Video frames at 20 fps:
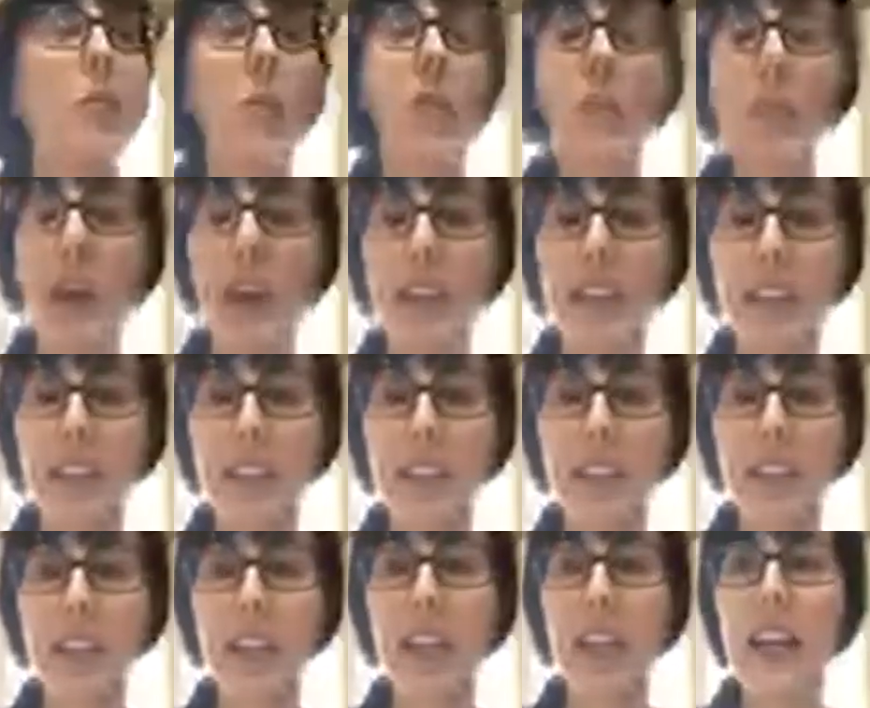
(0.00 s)

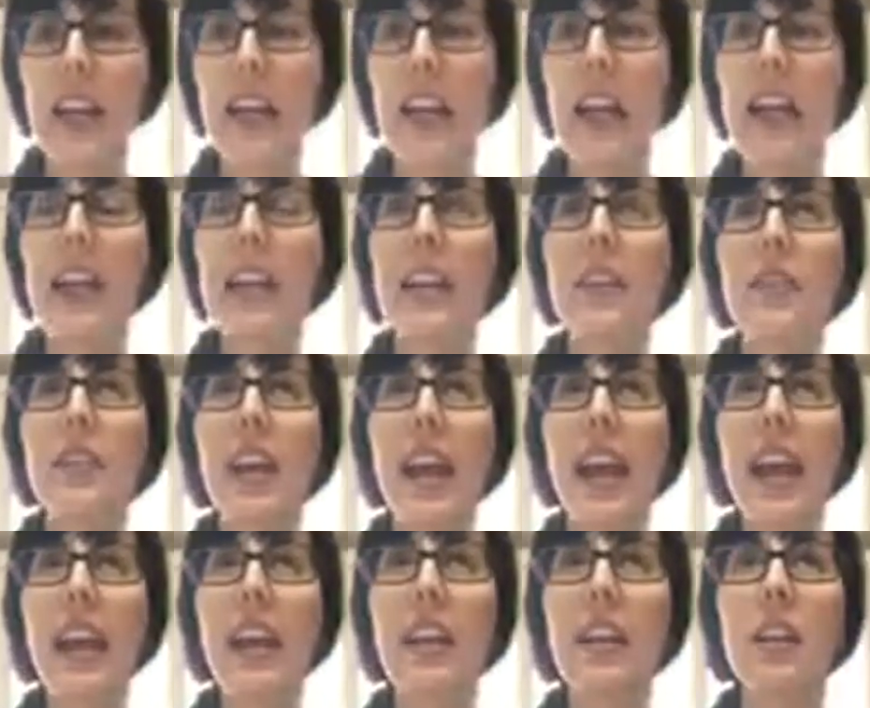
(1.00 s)
Mason and even
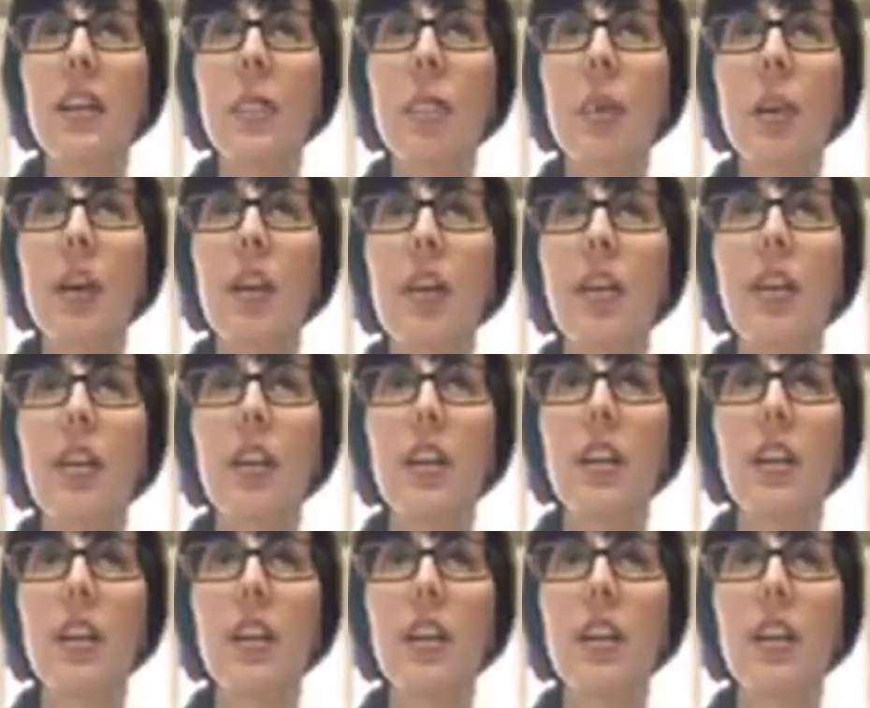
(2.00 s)
Hannah, where